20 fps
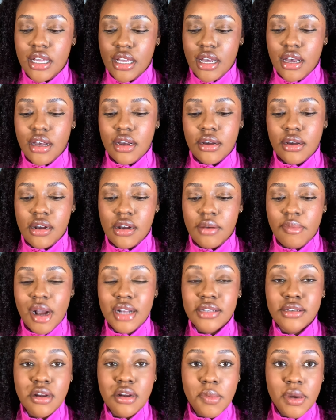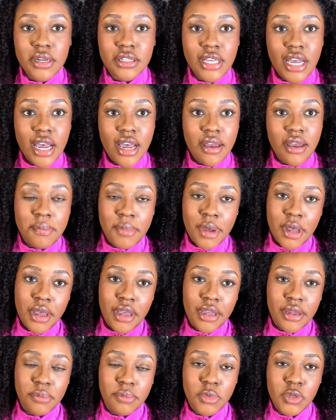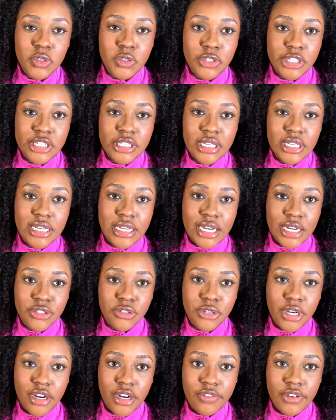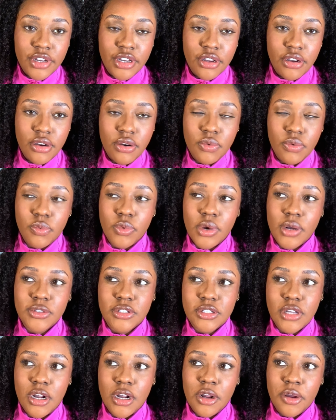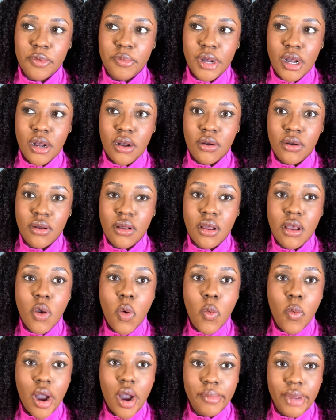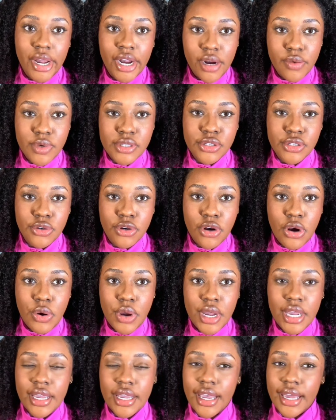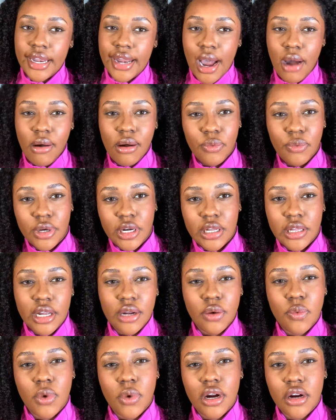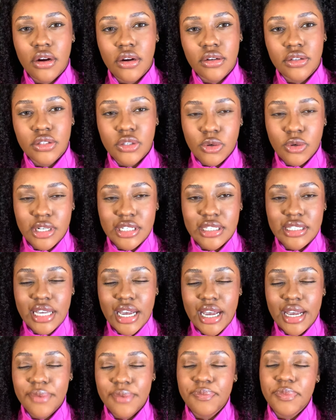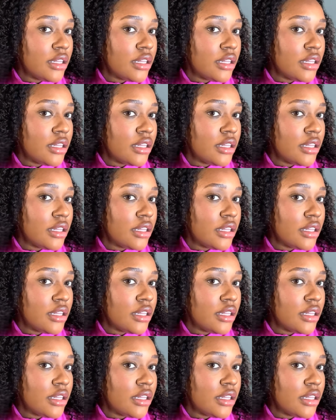I talk about that in my most recent natural hair video where I was talking about why my hair wasn't growing and how I want to like work towards that.